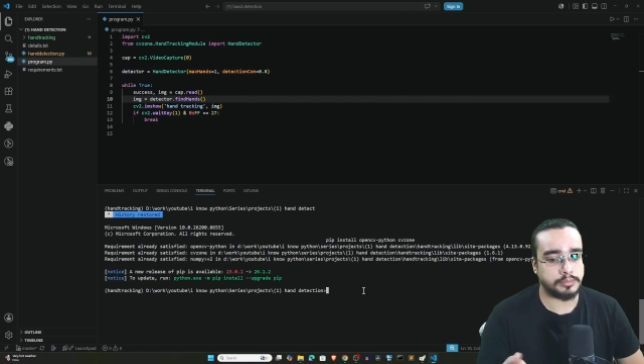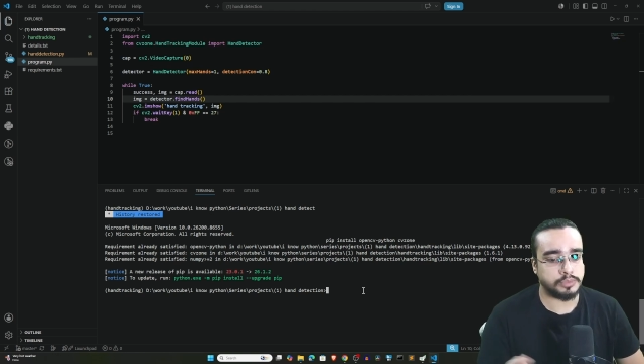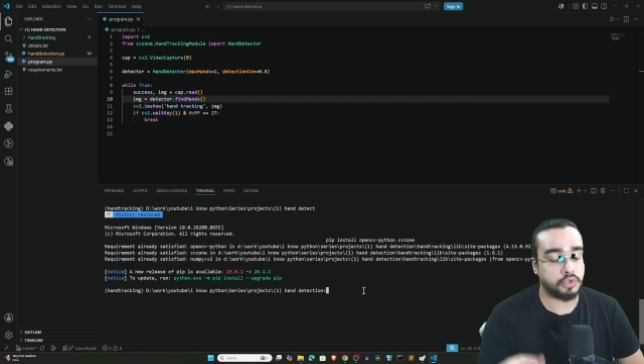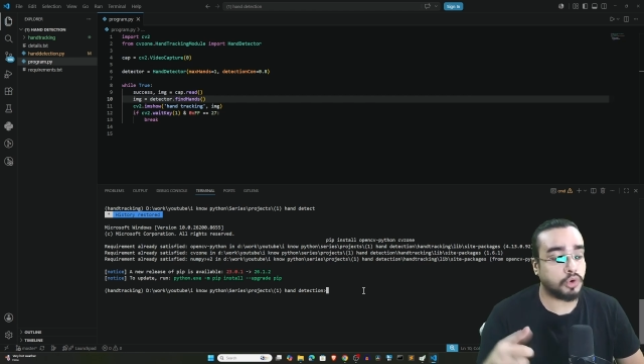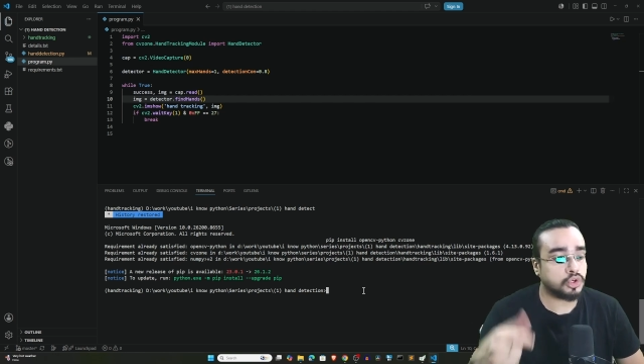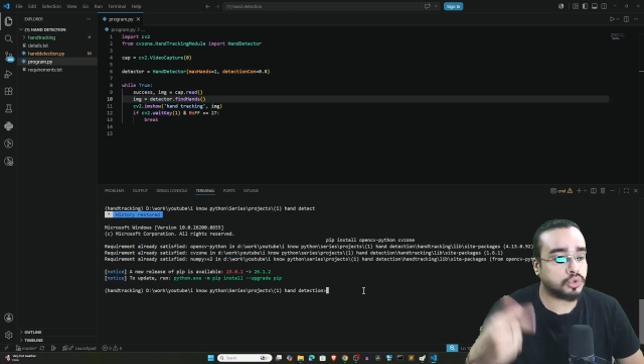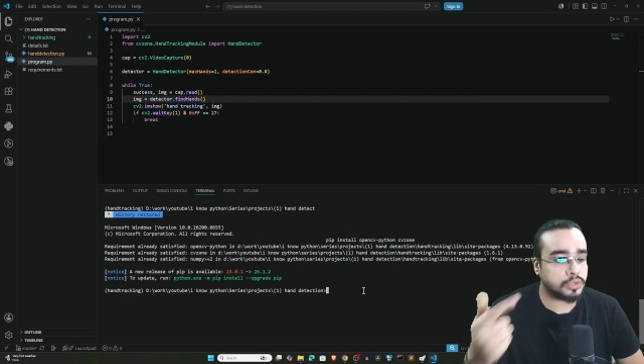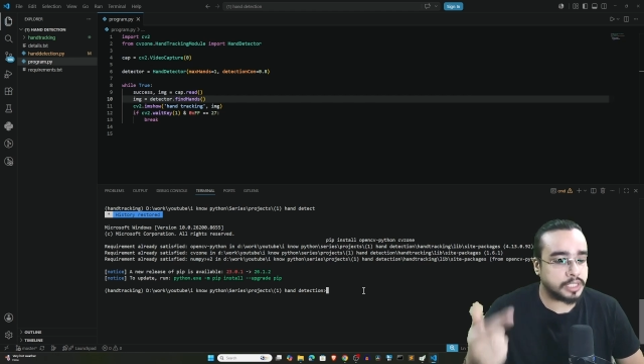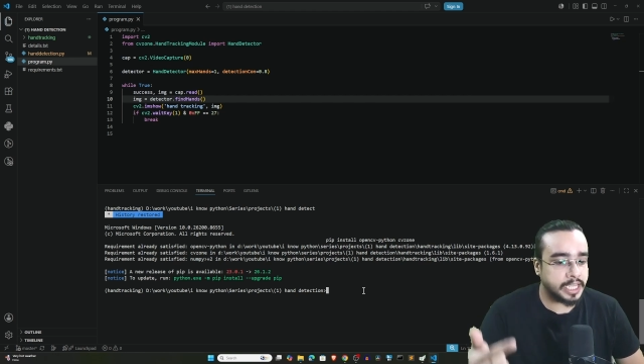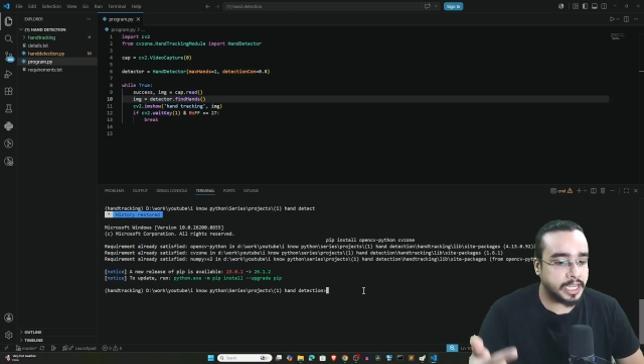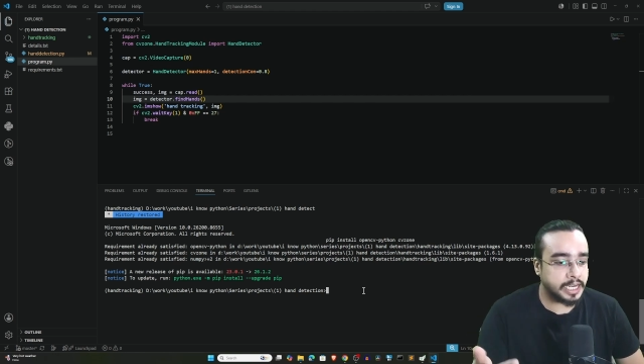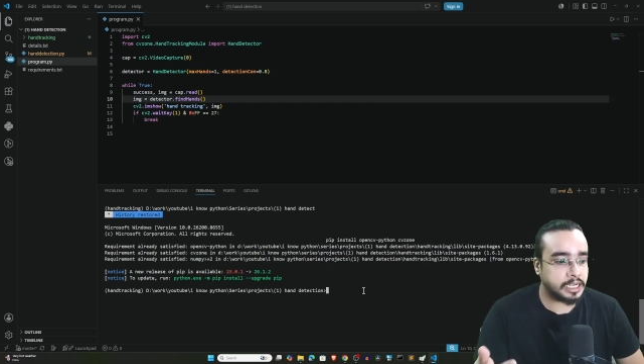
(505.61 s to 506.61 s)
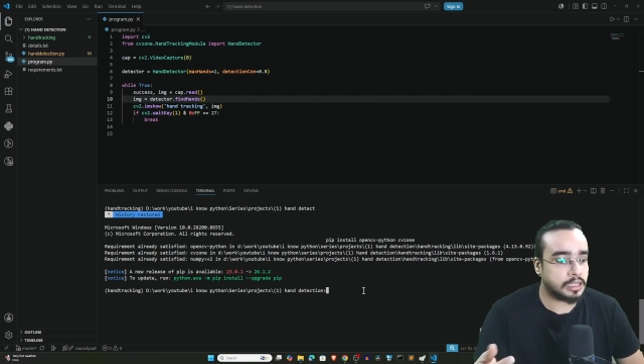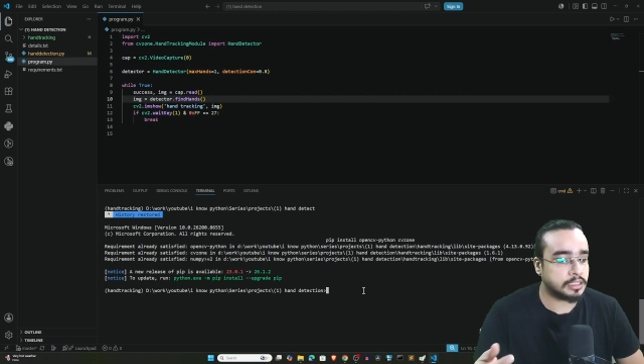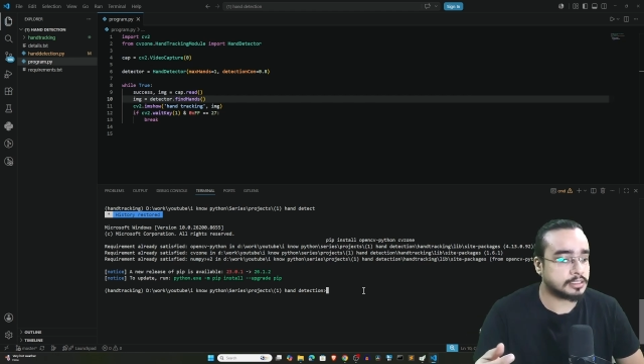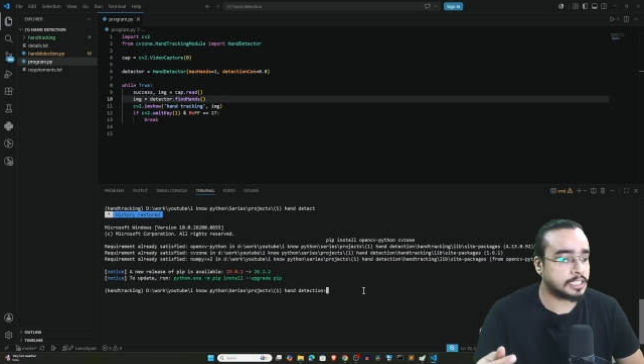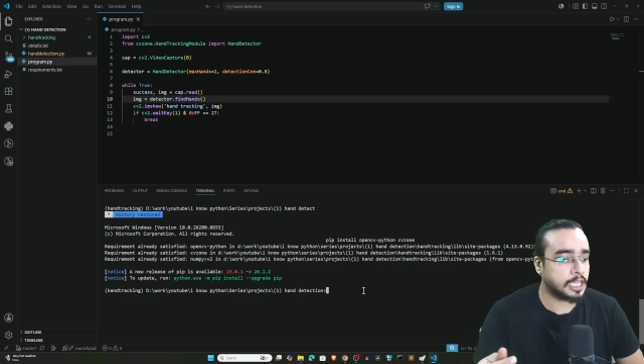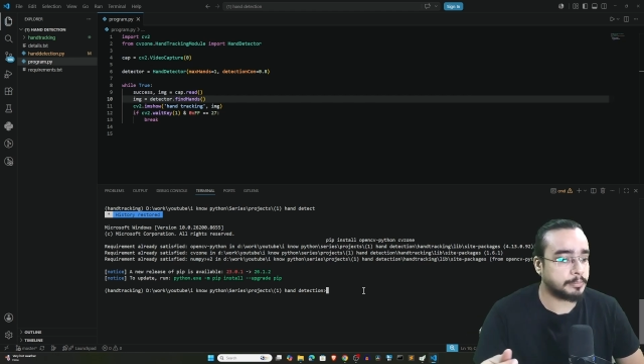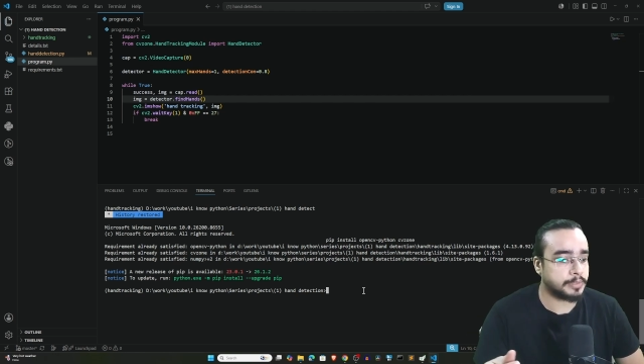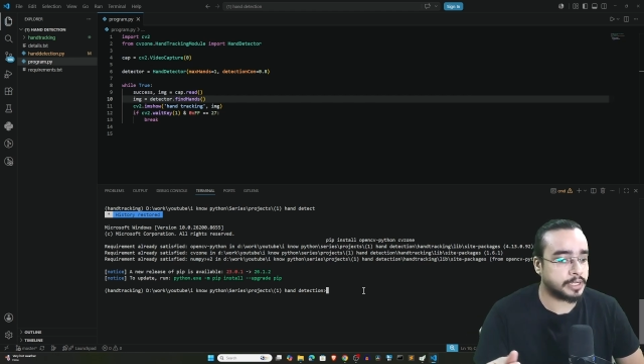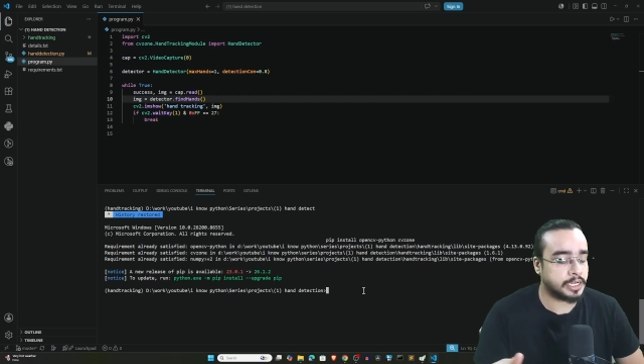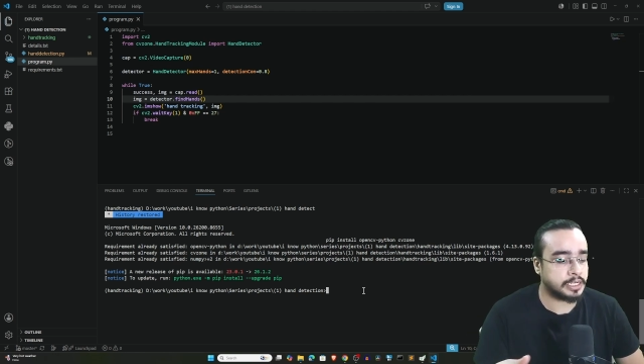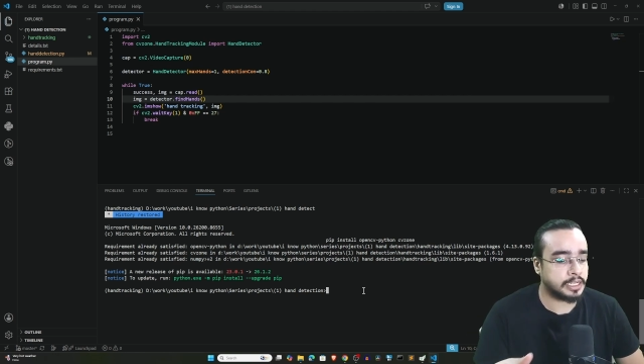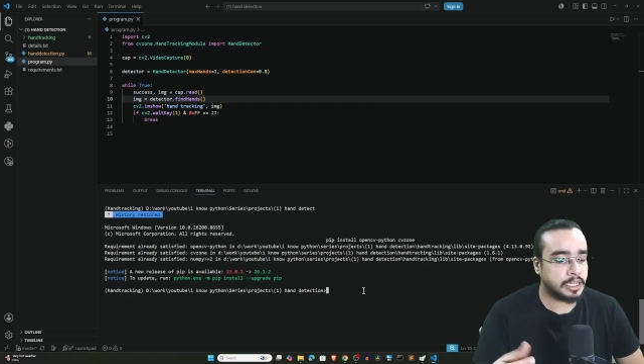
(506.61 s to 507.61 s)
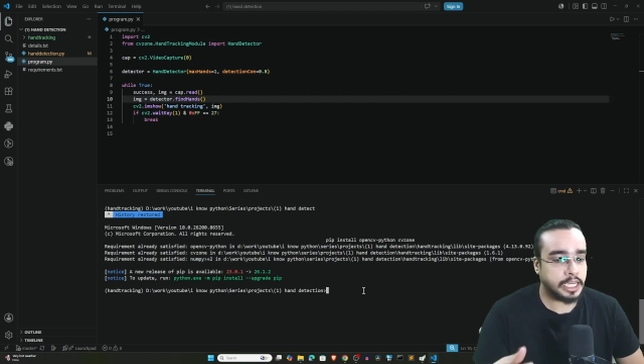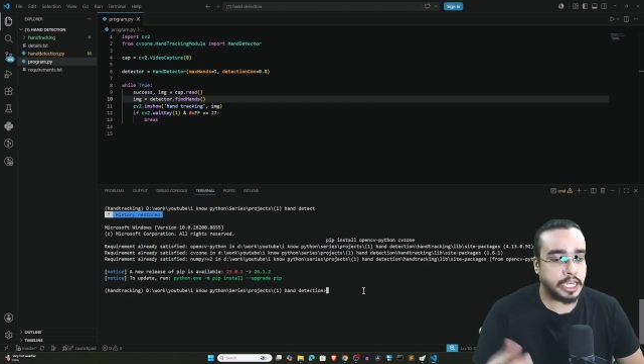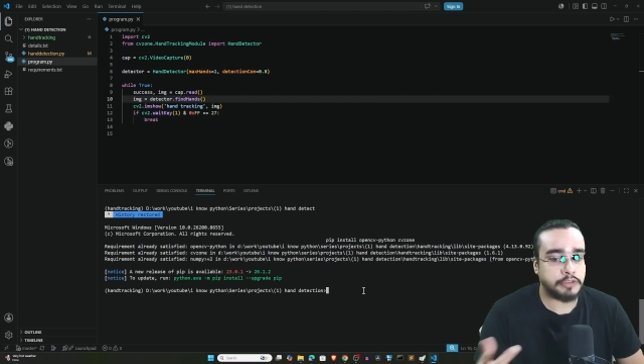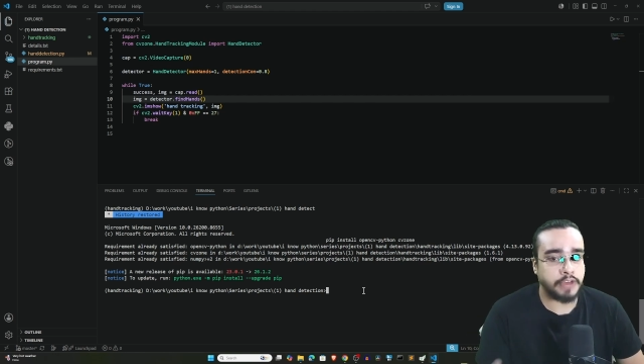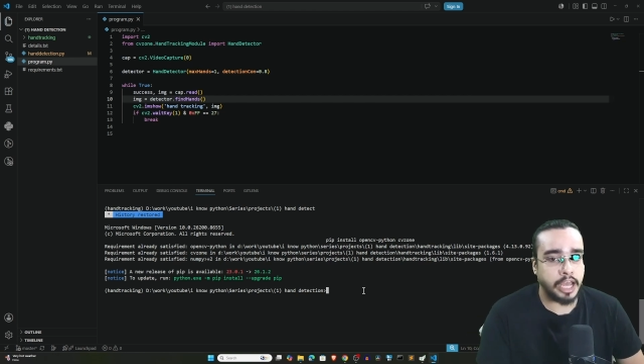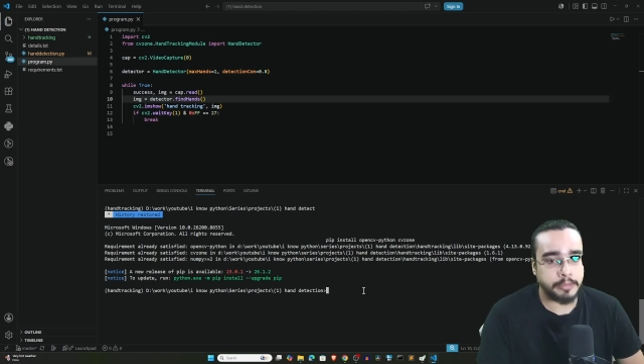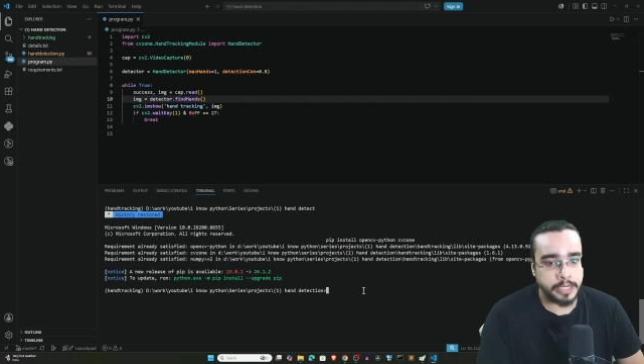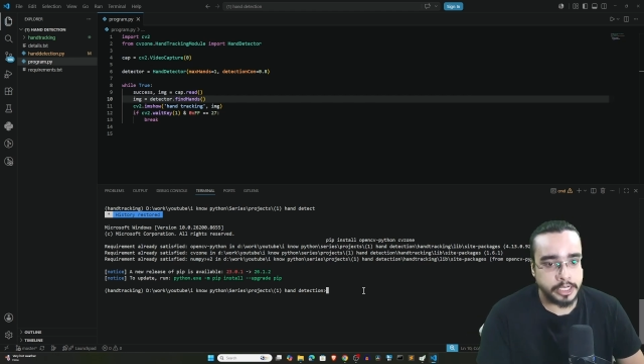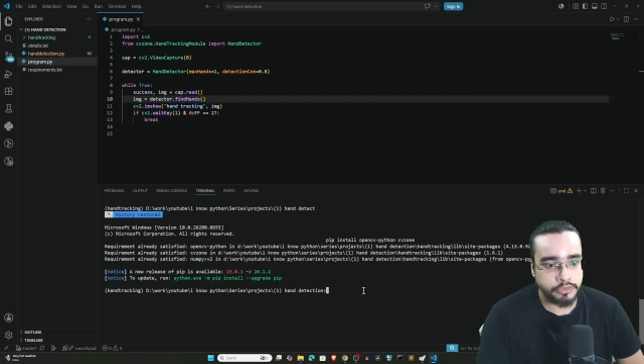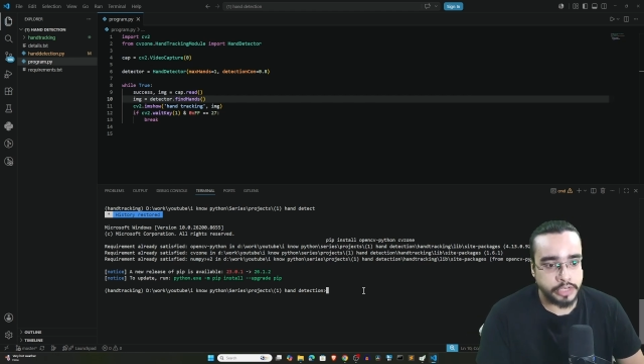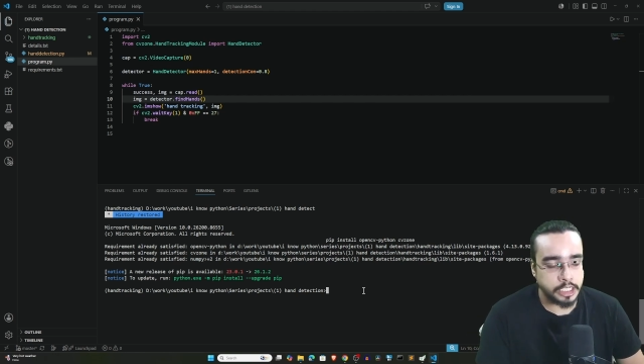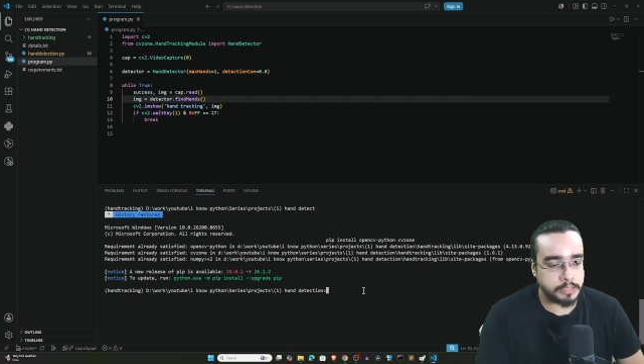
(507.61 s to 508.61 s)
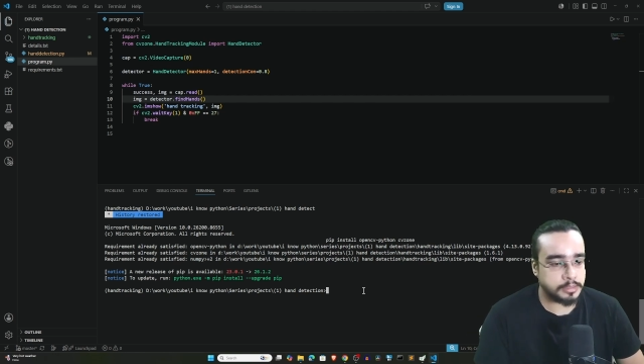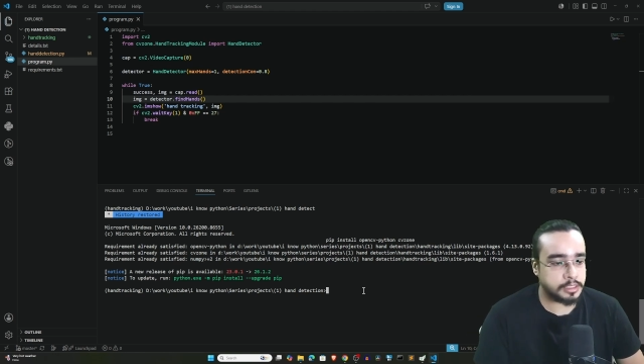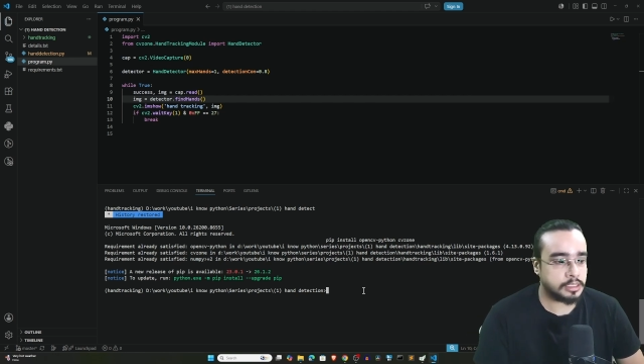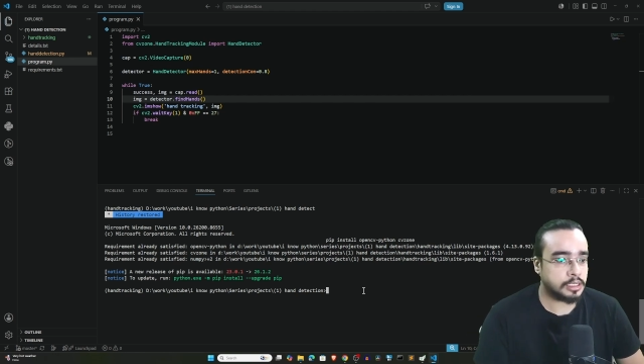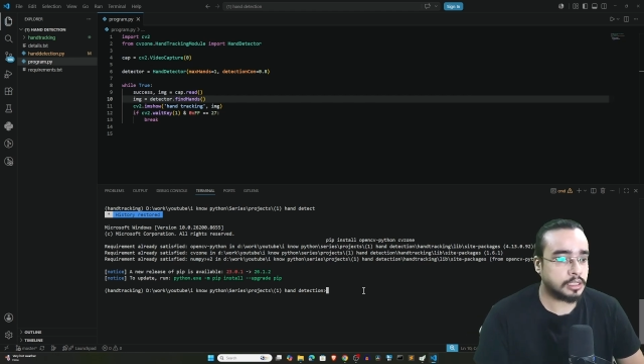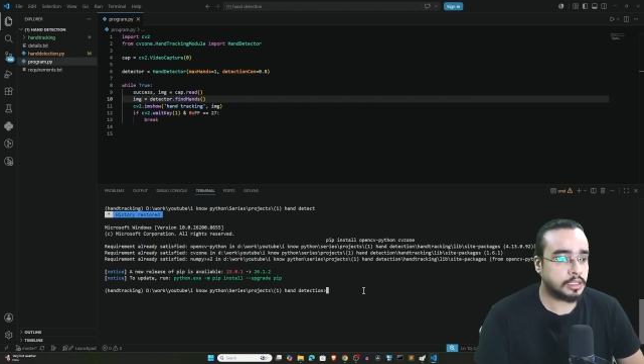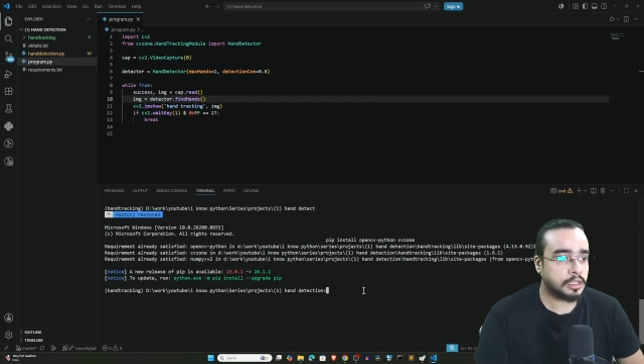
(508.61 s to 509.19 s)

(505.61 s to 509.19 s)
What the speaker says: you want to create a separate environment variable,